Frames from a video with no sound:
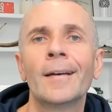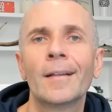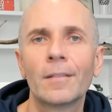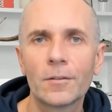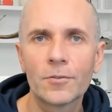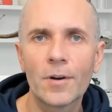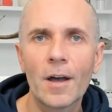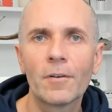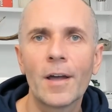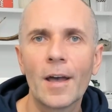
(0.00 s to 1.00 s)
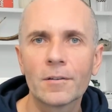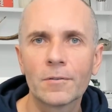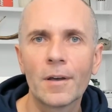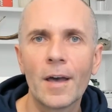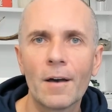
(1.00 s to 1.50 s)
the driver has
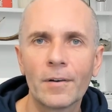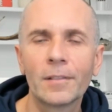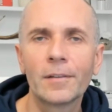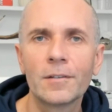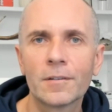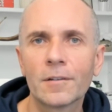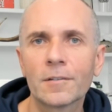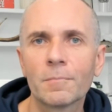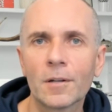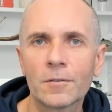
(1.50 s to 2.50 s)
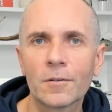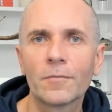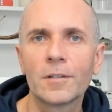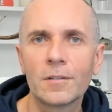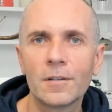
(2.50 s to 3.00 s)
to have at least 6 months
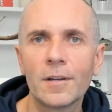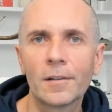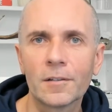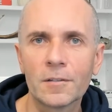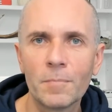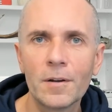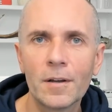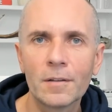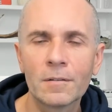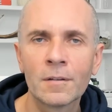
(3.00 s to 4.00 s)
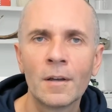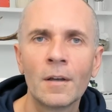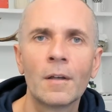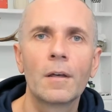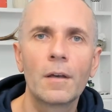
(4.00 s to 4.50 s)
of the CDL experience.
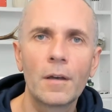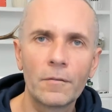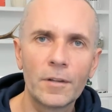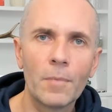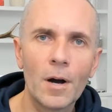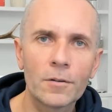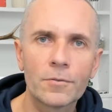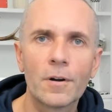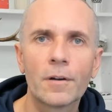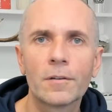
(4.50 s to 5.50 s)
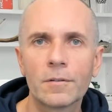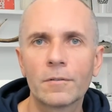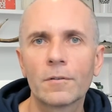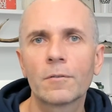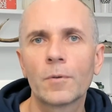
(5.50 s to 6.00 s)
If the box truck is
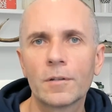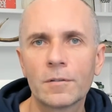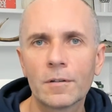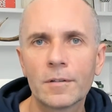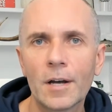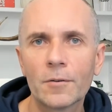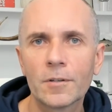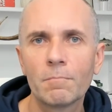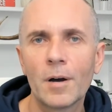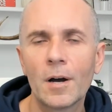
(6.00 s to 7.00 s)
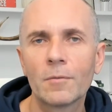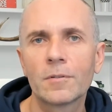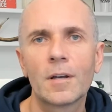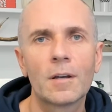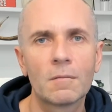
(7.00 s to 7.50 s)
under 26,000
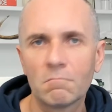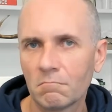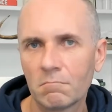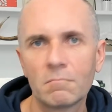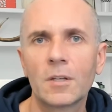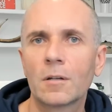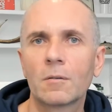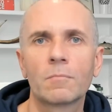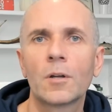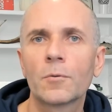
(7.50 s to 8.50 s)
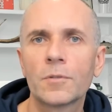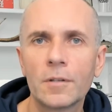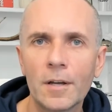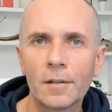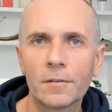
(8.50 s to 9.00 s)
pounds, then, you know, no
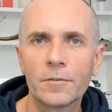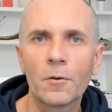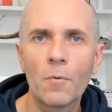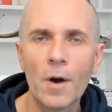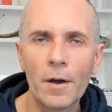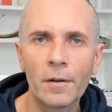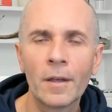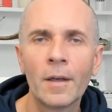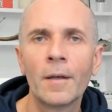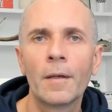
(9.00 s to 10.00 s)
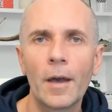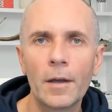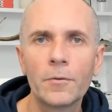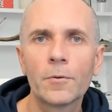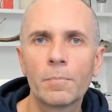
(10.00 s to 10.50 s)
CDL is required,
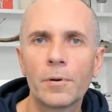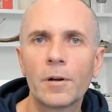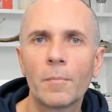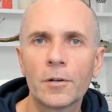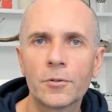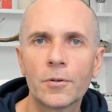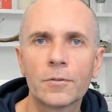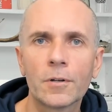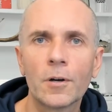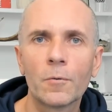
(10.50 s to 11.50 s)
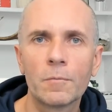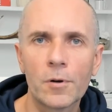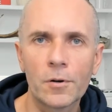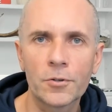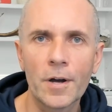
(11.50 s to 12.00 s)
and you're pretty much good to go with
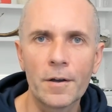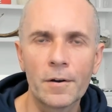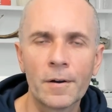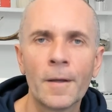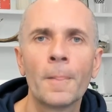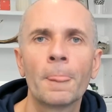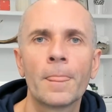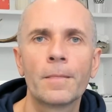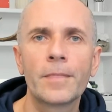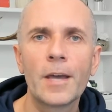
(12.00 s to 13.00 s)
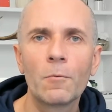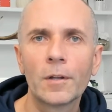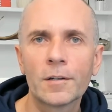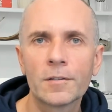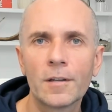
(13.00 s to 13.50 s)
Berkshire. They
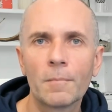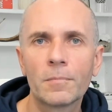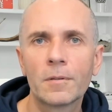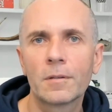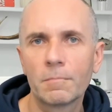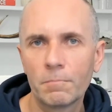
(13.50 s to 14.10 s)
will accept